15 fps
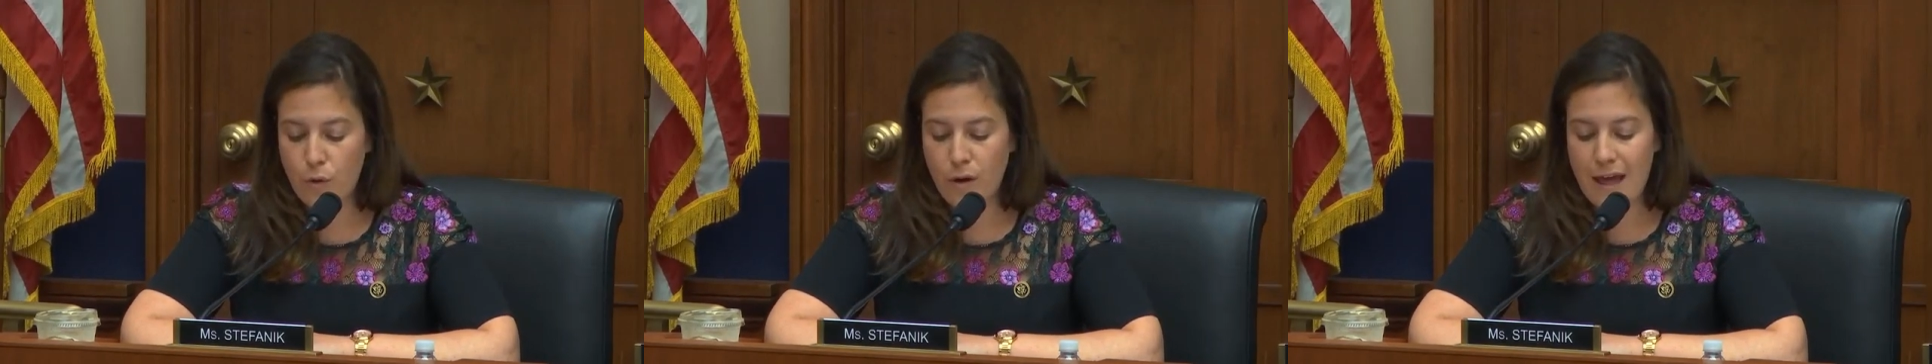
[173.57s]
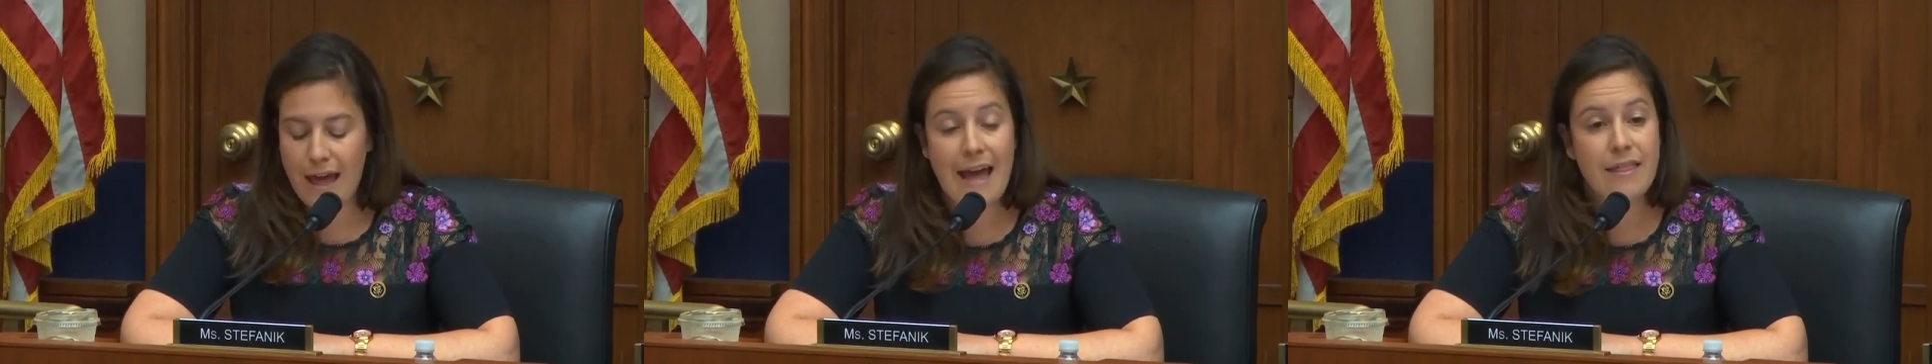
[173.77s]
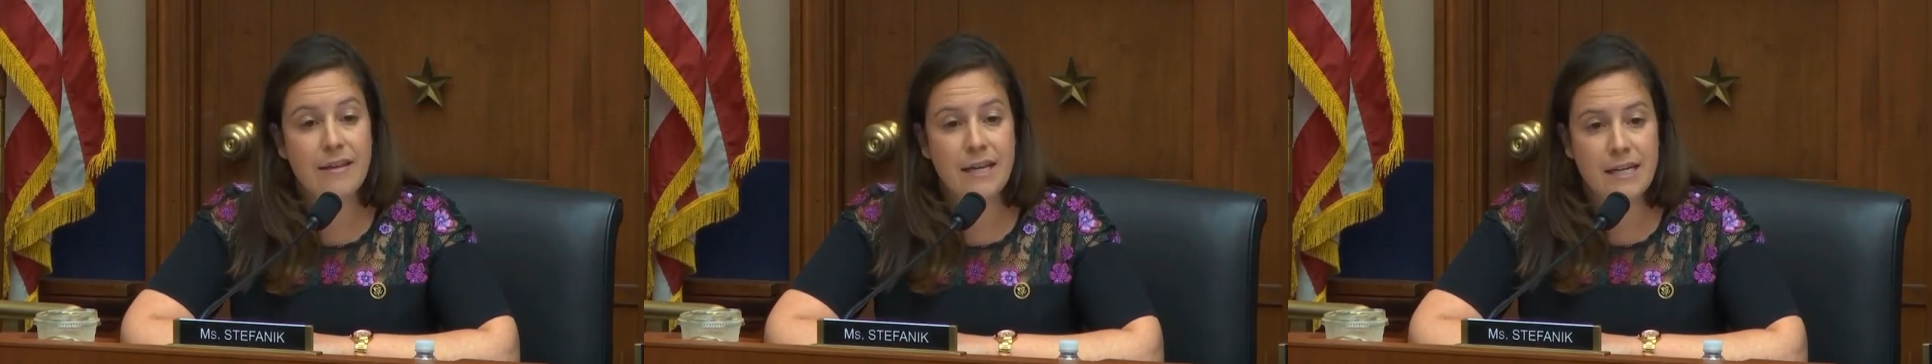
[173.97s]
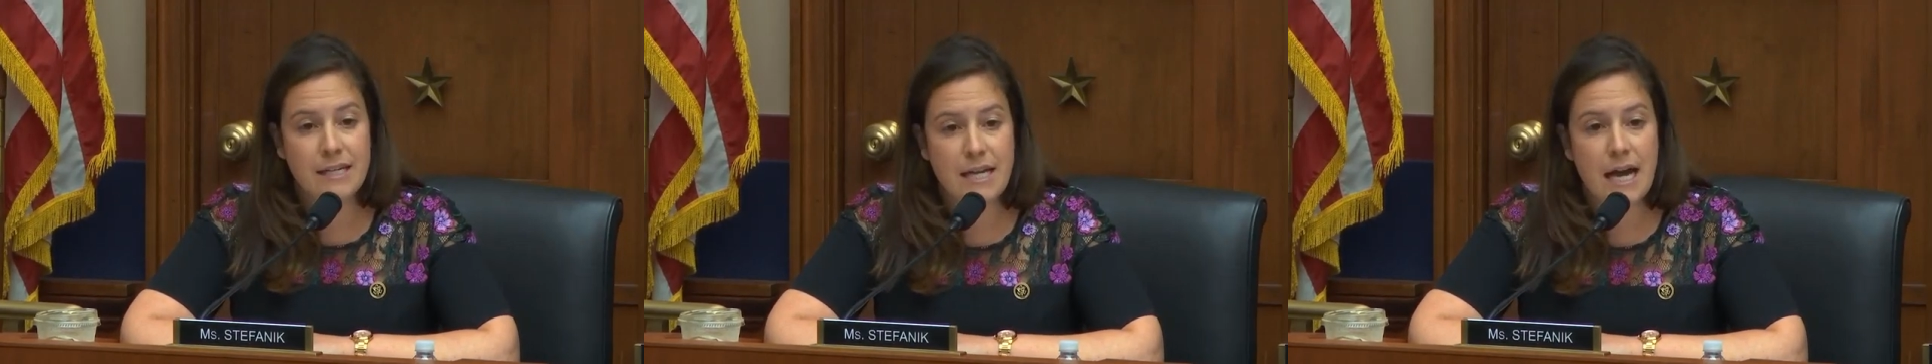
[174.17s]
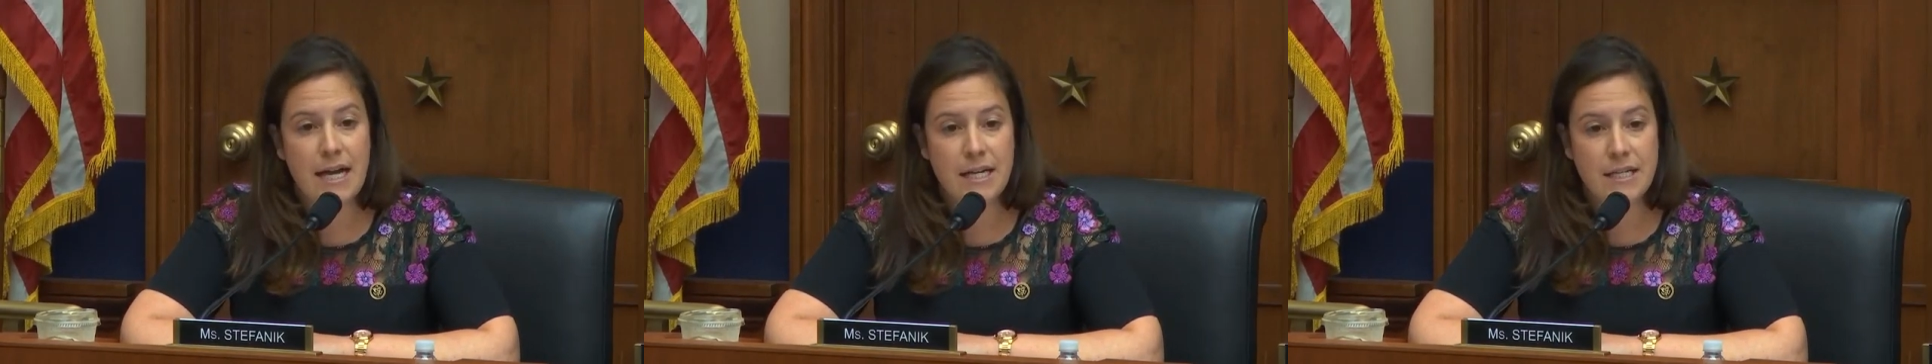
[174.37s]
or
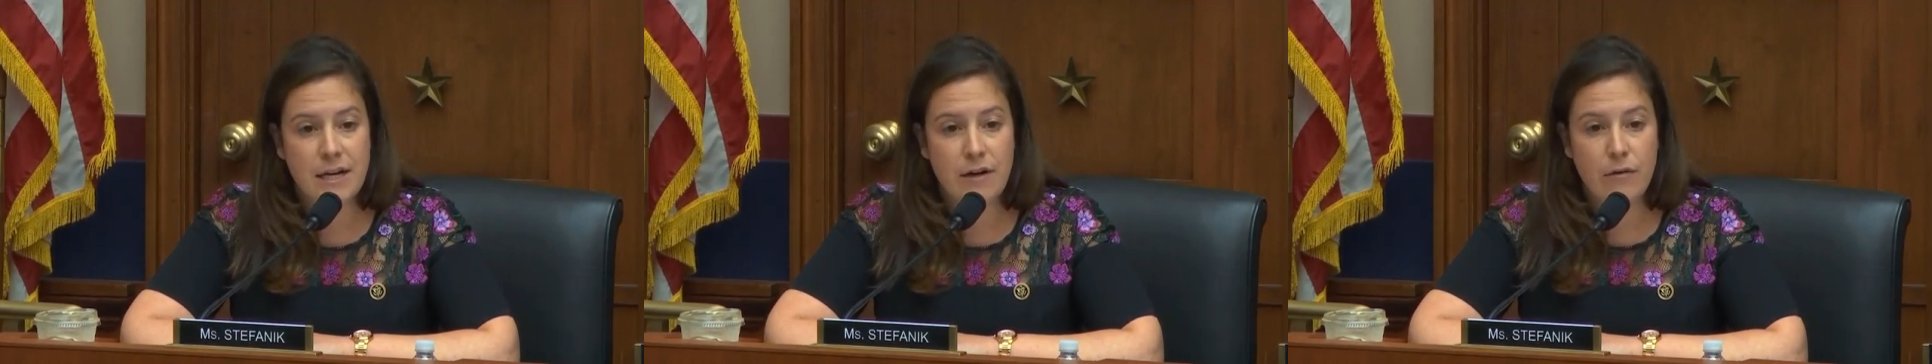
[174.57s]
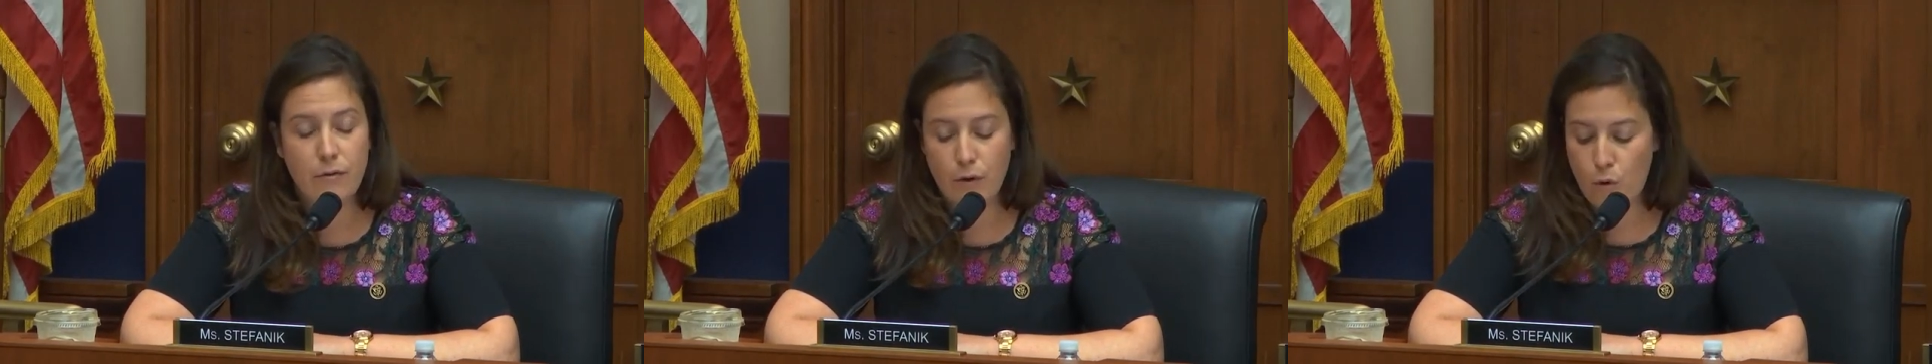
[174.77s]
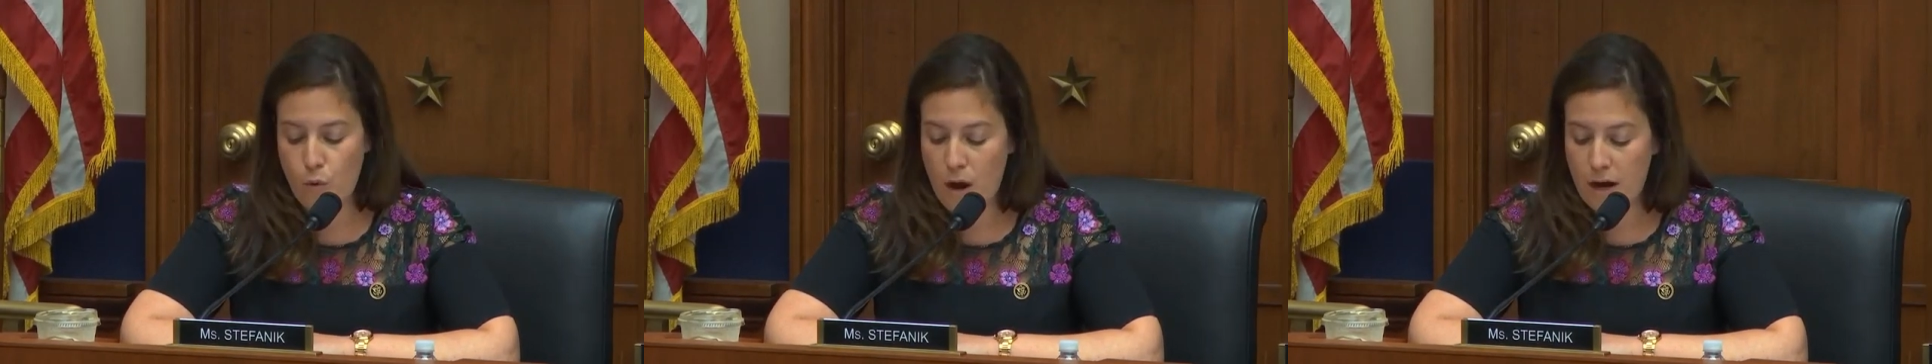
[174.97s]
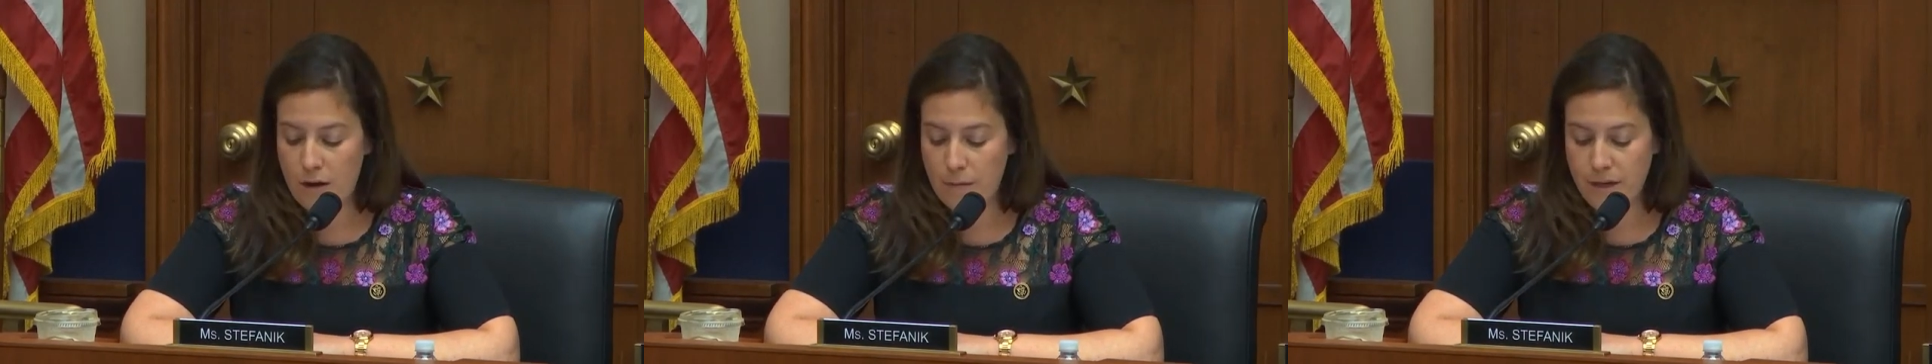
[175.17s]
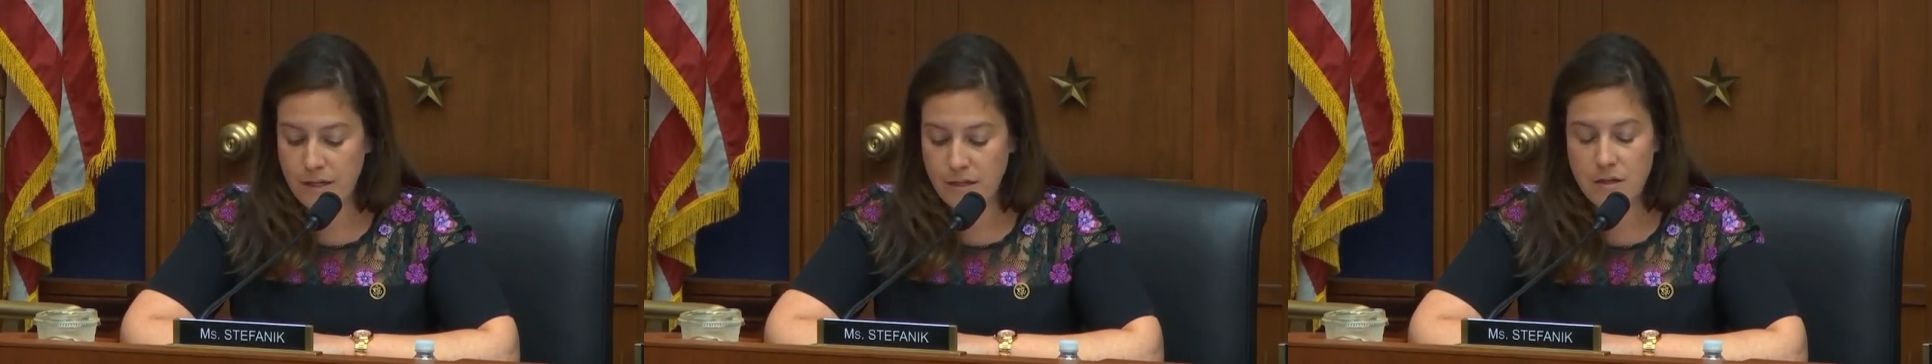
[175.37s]
ethnic dietary
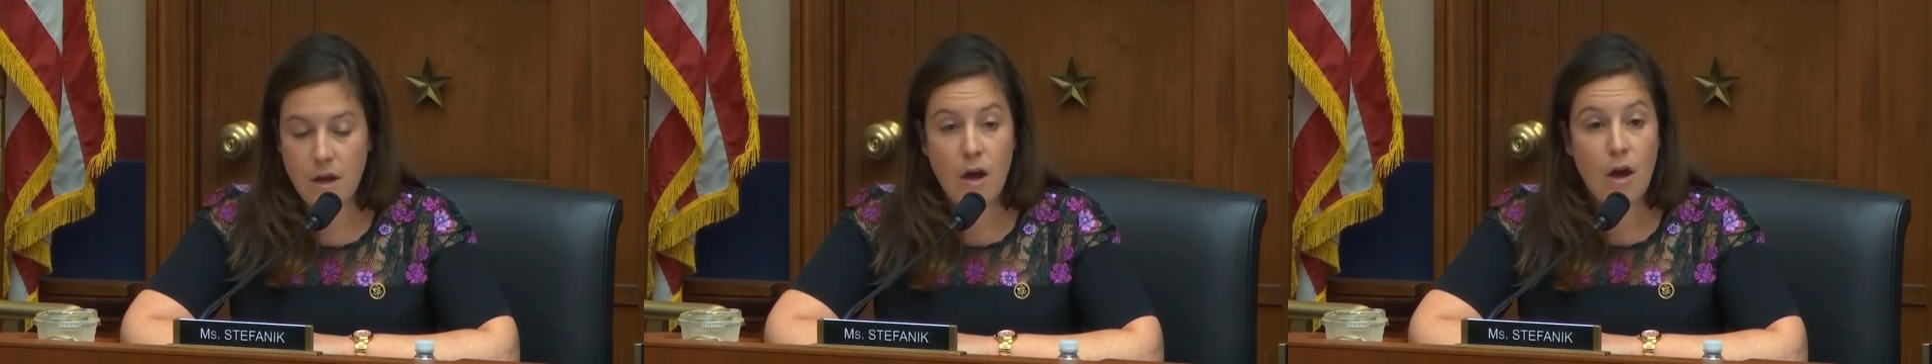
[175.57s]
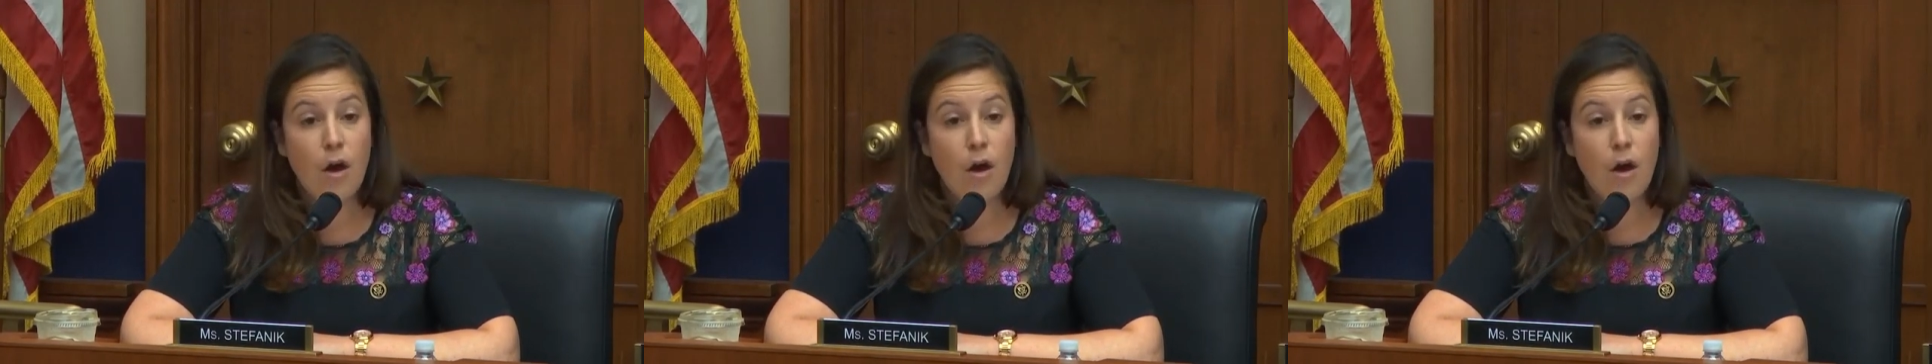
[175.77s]
requirements